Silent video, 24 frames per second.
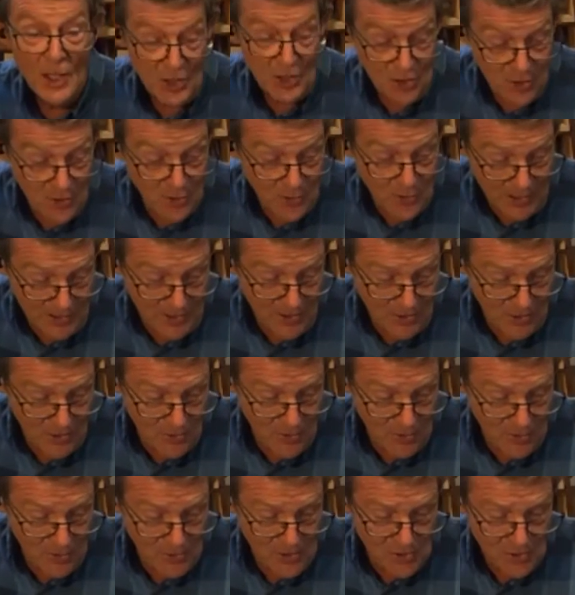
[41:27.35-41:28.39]
You can
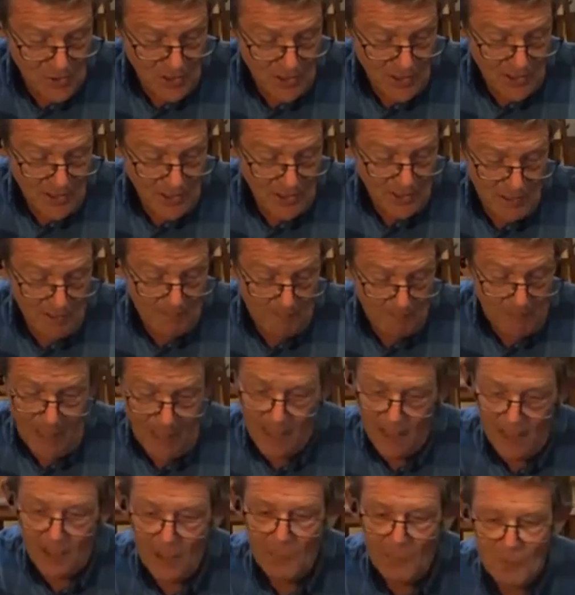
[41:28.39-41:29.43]
use
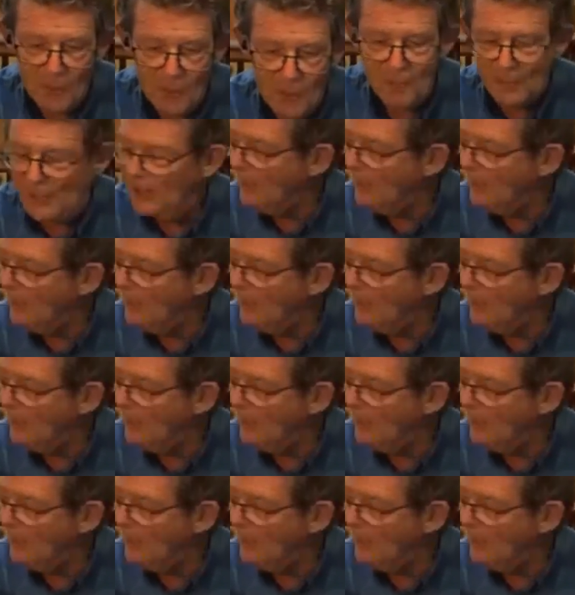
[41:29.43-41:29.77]
polymer